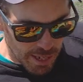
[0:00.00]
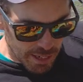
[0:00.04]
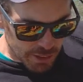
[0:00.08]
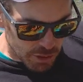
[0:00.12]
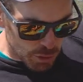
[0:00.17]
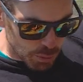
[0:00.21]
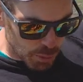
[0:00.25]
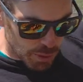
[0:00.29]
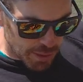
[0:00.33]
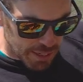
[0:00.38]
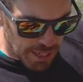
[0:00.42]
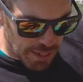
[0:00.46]

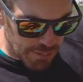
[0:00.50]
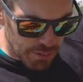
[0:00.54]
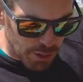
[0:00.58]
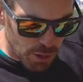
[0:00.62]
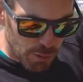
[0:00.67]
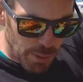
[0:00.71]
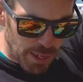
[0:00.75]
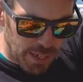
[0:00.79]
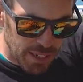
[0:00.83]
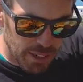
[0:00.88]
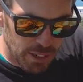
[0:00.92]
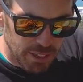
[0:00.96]
just wanted to have a
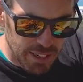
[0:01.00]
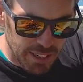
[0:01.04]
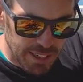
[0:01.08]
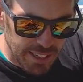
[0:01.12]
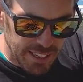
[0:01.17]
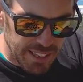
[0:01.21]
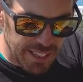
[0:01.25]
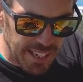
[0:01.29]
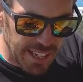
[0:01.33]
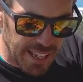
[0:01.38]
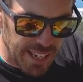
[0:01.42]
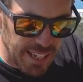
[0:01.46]
quick look at the
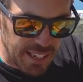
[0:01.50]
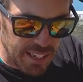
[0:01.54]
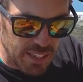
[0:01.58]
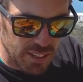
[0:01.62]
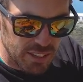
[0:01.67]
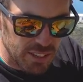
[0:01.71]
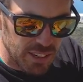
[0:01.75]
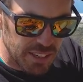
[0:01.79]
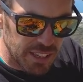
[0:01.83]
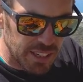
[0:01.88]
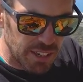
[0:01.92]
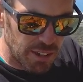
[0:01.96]
gear,
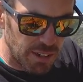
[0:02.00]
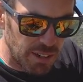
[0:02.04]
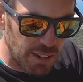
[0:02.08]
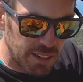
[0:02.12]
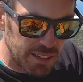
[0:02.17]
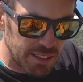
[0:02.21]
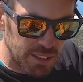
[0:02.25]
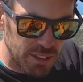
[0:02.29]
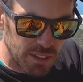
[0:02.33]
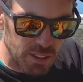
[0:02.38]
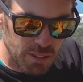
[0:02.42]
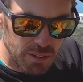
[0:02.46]
because I
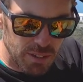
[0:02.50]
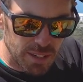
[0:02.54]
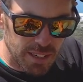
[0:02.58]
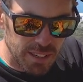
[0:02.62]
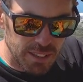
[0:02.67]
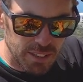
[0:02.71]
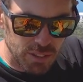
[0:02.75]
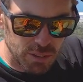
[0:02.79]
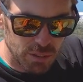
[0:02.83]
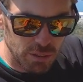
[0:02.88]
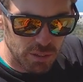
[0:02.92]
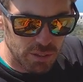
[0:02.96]
like to do
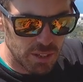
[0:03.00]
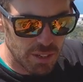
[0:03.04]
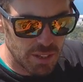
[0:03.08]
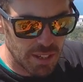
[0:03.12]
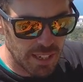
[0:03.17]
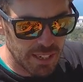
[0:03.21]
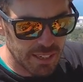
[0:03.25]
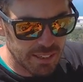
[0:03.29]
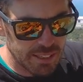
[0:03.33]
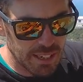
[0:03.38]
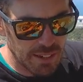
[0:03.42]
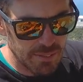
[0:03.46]
these sorts of
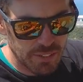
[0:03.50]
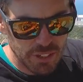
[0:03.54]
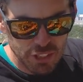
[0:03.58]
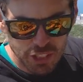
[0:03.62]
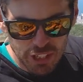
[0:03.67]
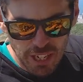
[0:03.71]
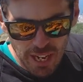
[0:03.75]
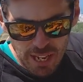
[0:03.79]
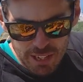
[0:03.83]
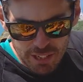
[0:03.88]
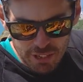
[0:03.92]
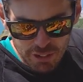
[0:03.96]
things, have a
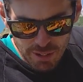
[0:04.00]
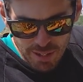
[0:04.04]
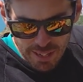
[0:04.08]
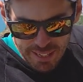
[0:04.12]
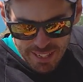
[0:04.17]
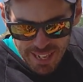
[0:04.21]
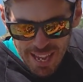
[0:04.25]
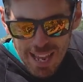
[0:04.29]
chat through it.